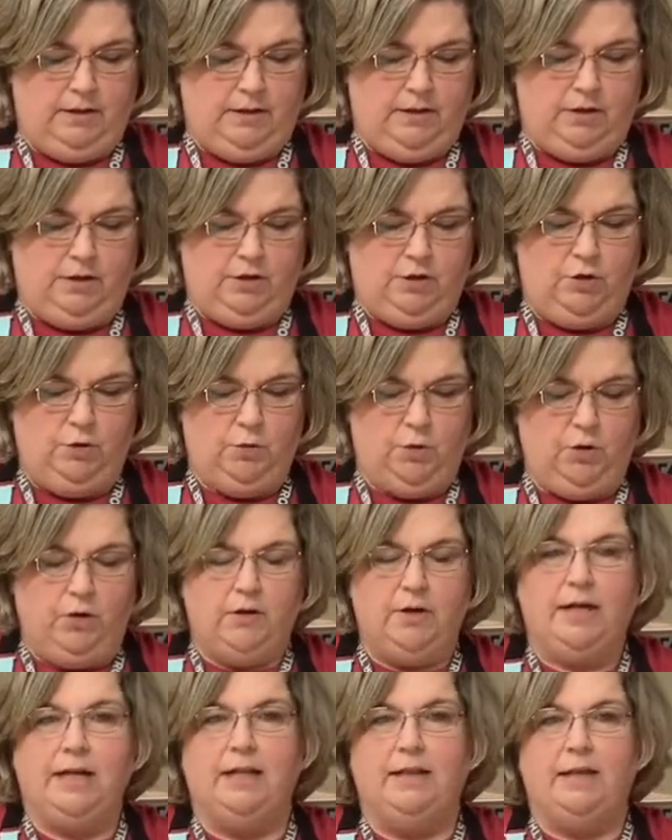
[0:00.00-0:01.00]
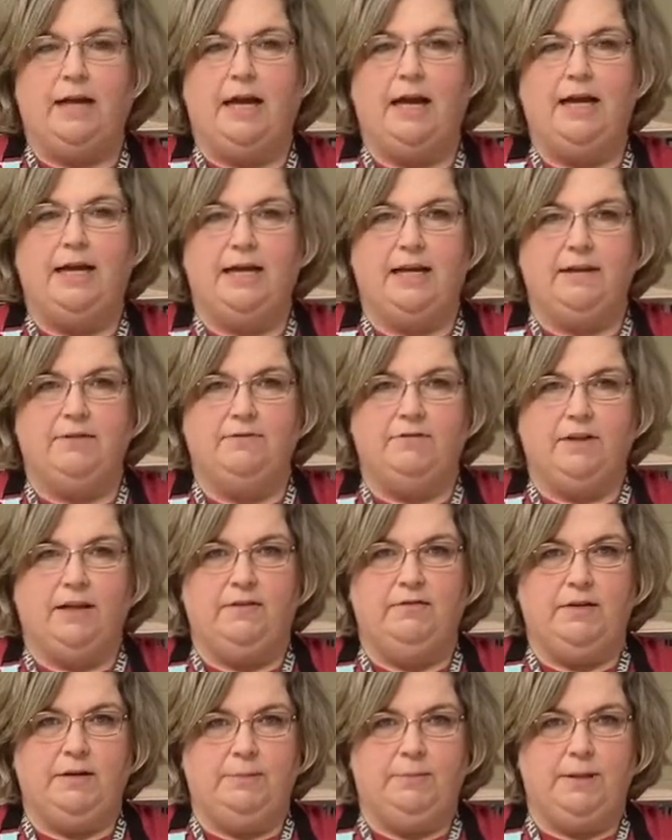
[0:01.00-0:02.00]
you want a light and
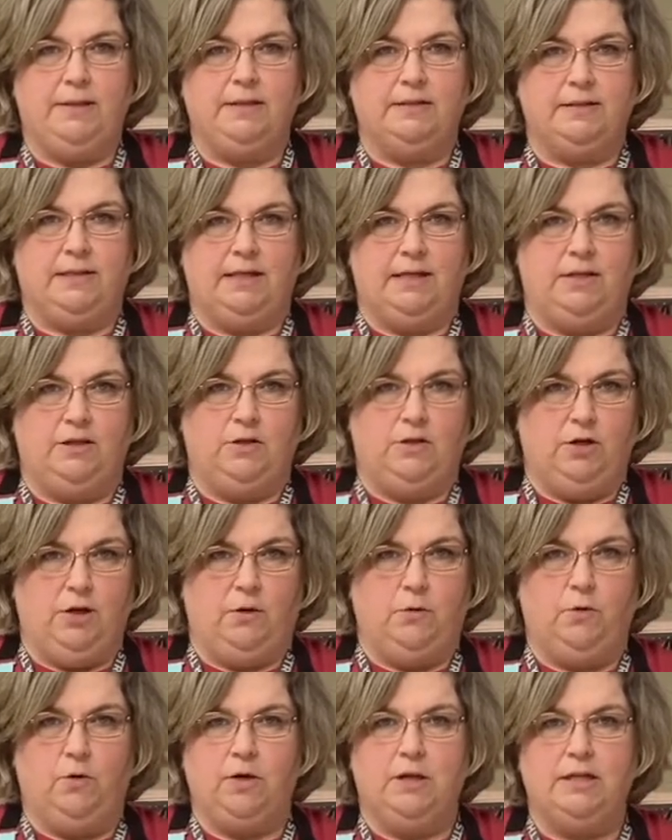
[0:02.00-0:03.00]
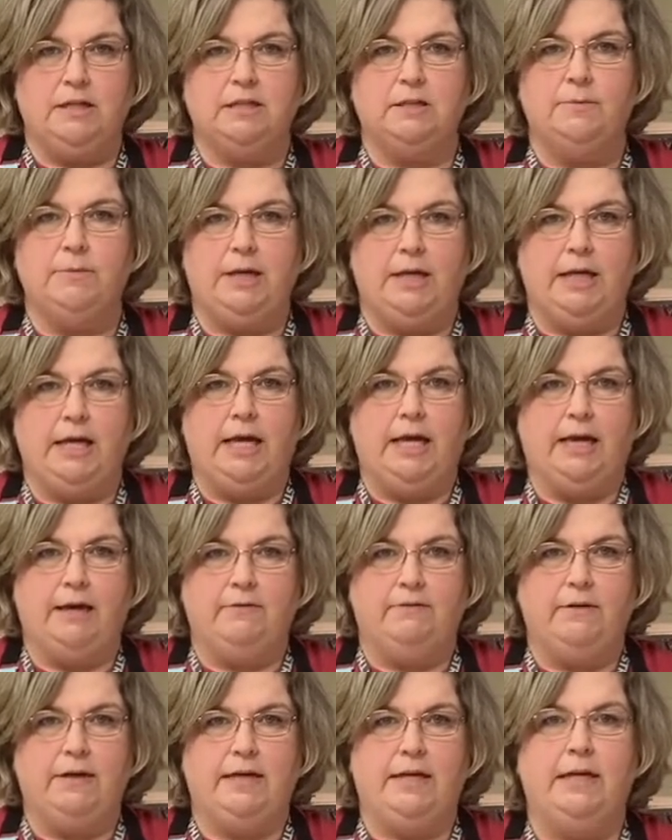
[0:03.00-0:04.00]
fluffy biscuit. You don't want it to be
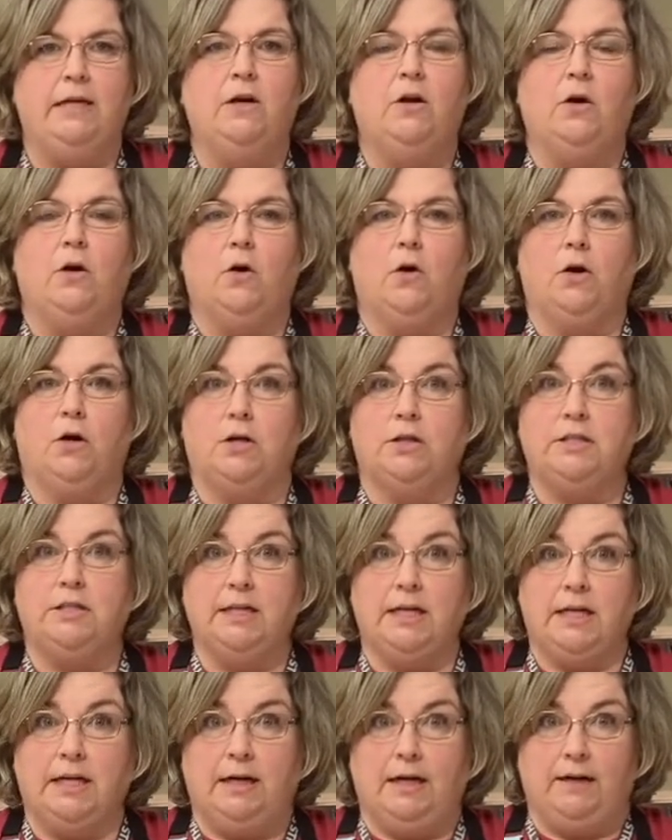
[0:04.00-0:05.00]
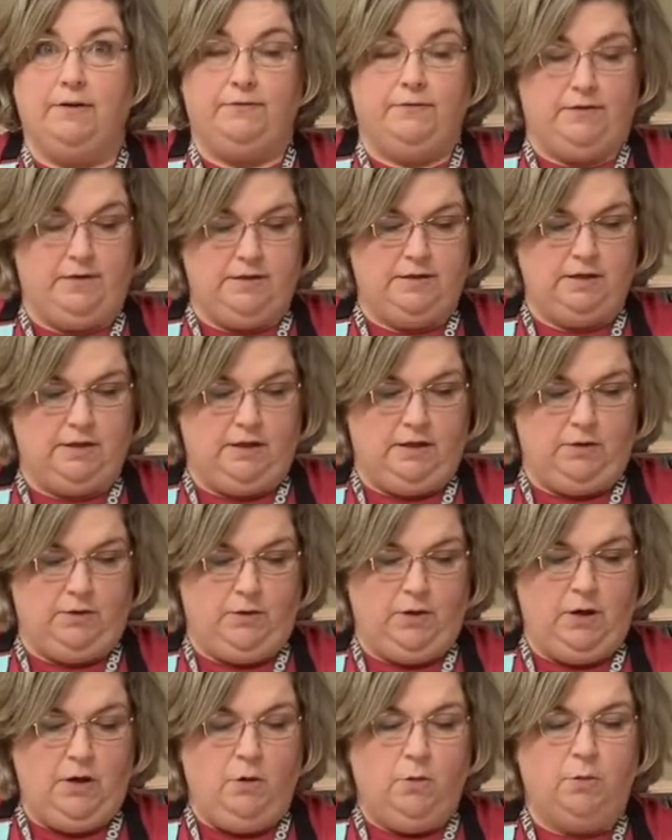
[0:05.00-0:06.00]
heavy or tough. So
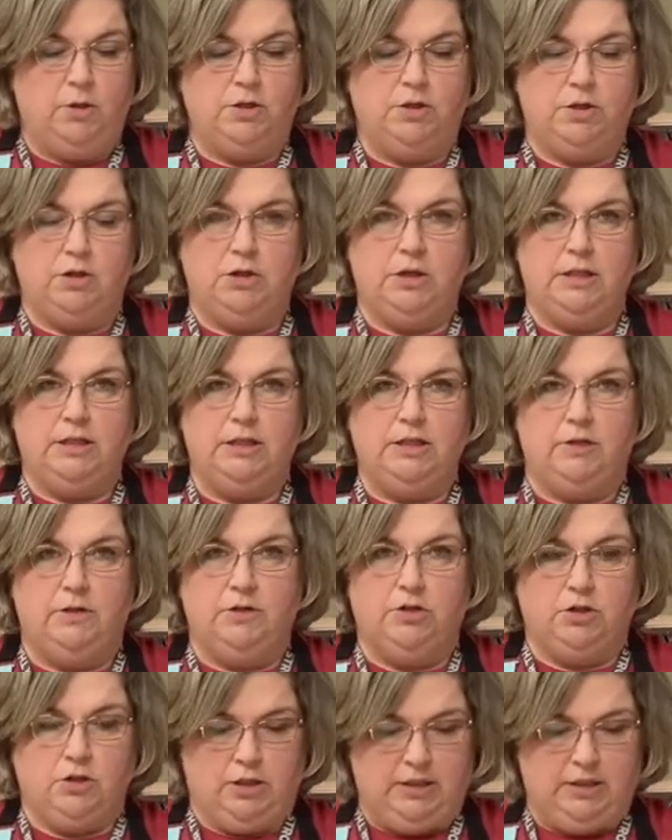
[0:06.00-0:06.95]
what you're going to do is you're going